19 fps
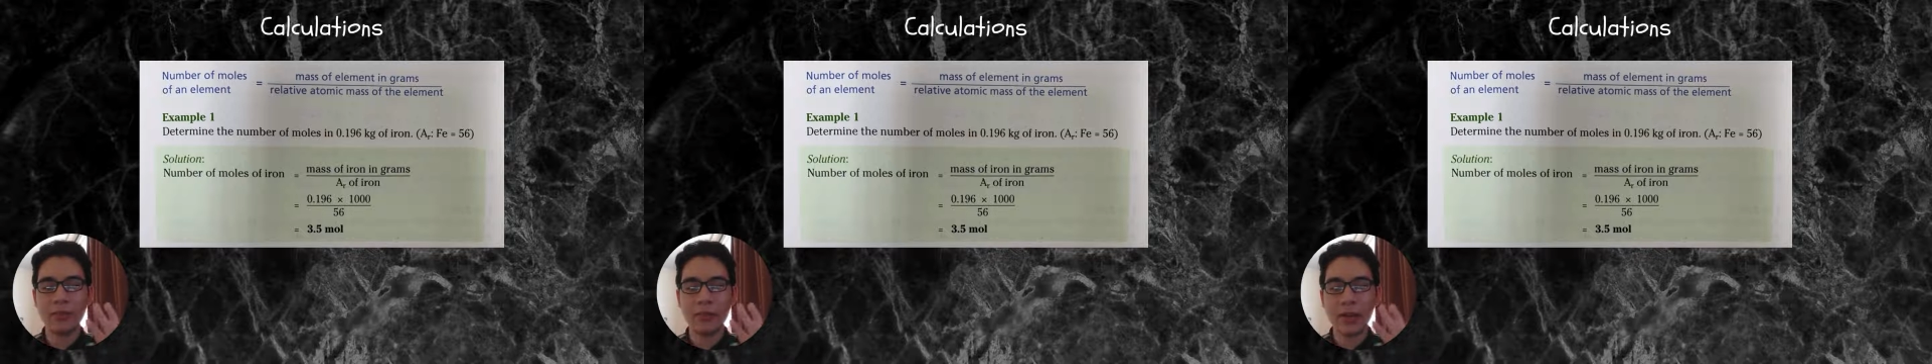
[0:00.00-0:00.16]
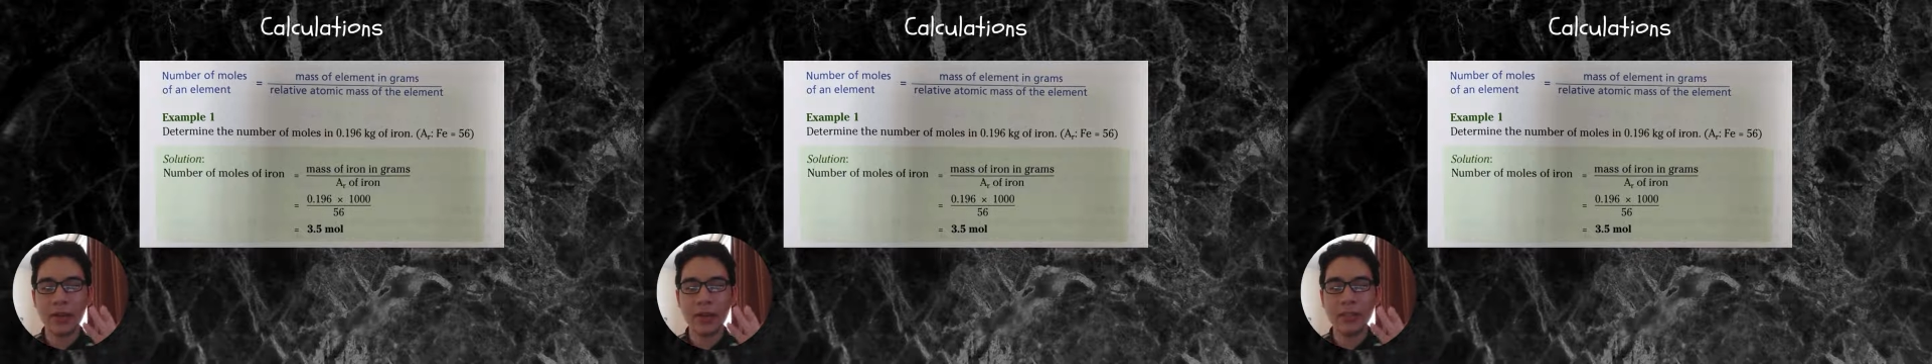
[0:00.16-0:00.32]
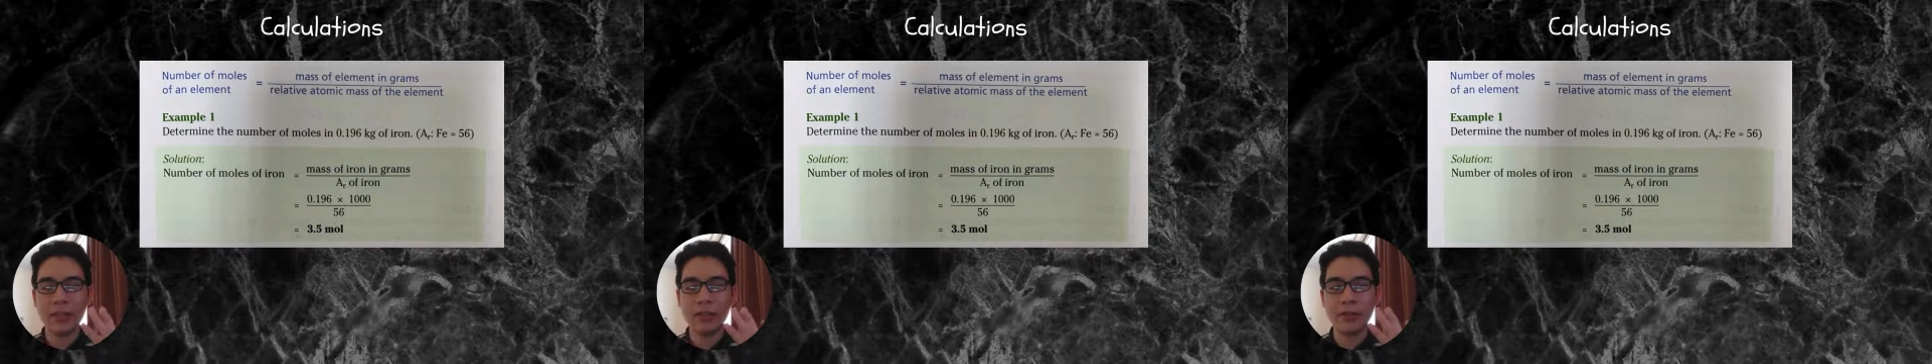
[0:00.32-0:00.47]

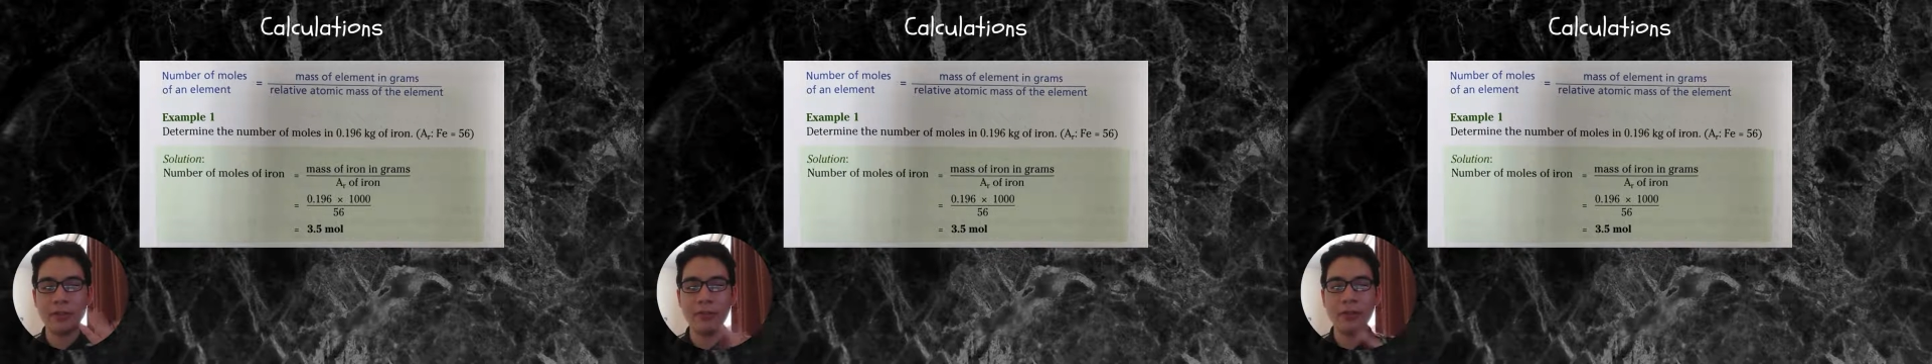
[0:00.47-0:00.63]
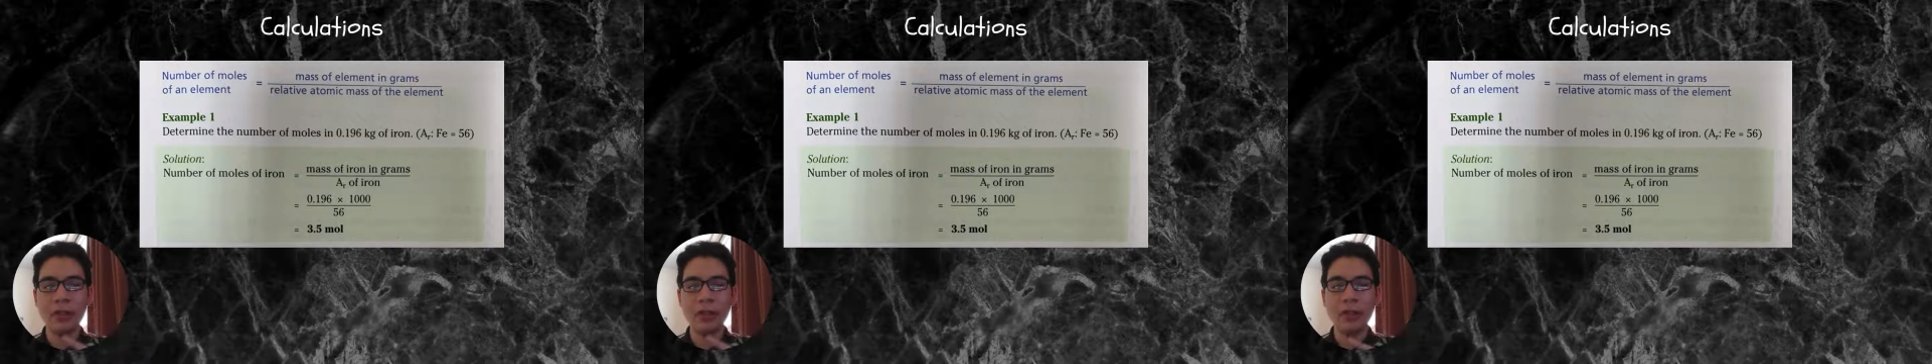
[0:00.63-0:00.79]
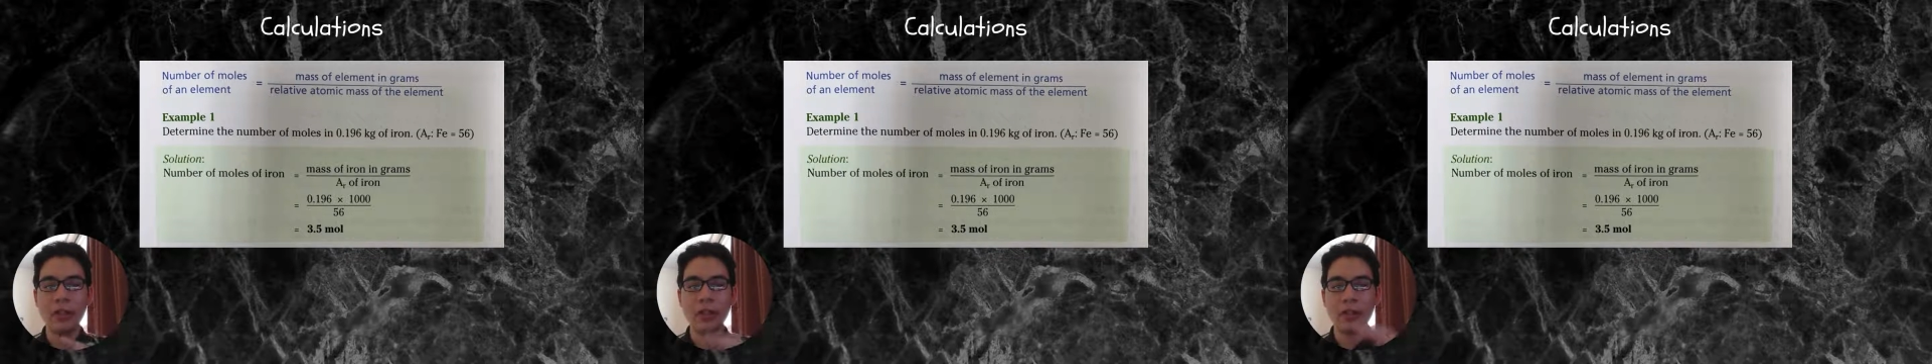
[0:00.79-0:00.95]
doesn't
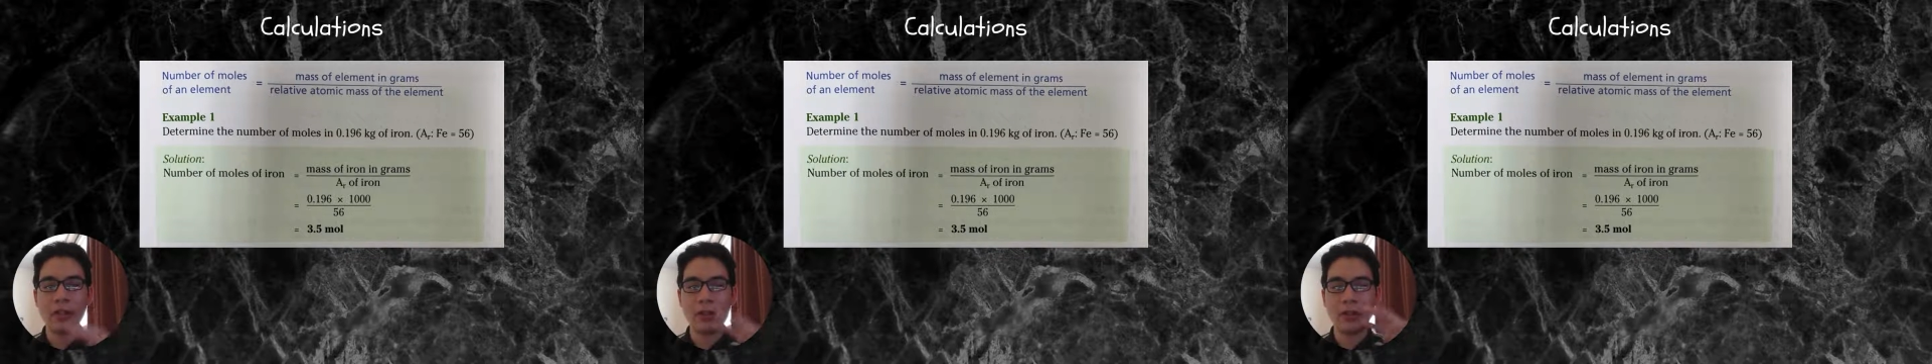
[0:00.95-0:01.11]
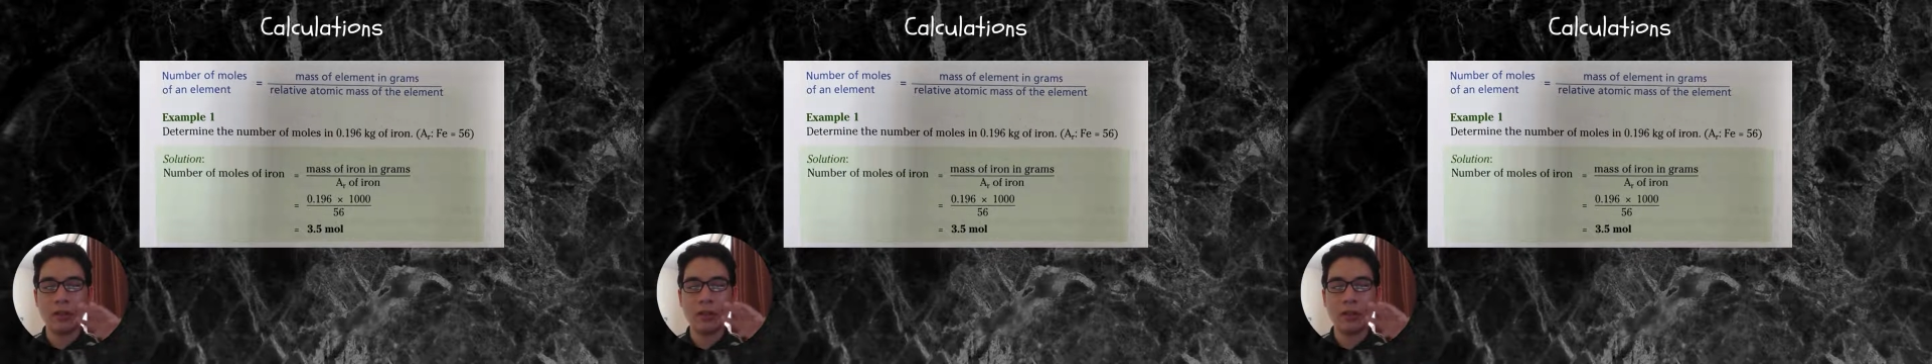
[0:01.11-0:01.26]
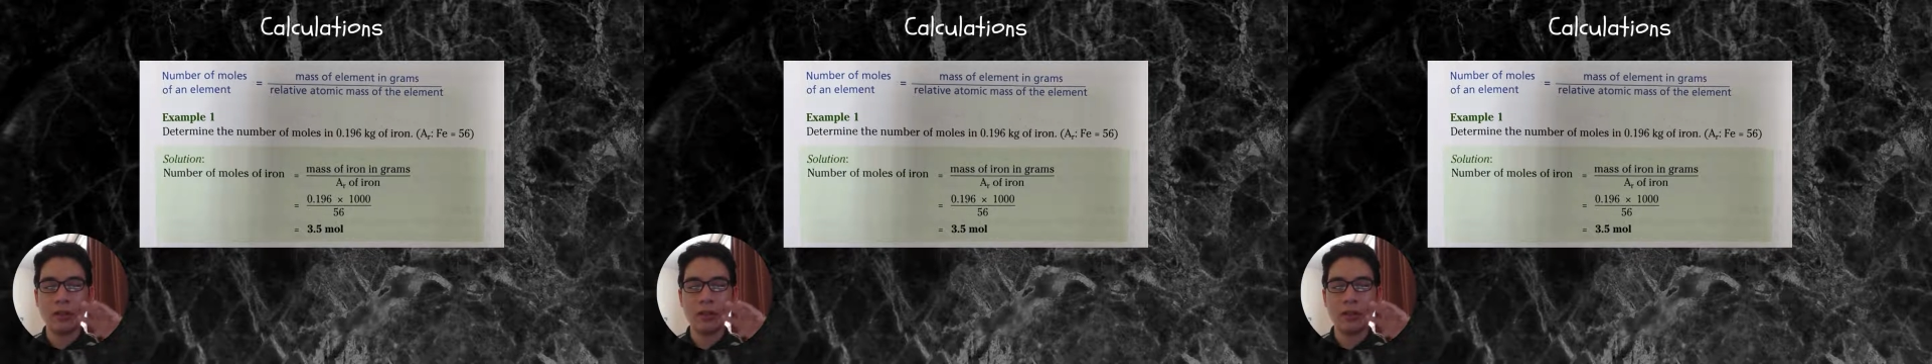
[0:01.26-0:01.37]
provide you,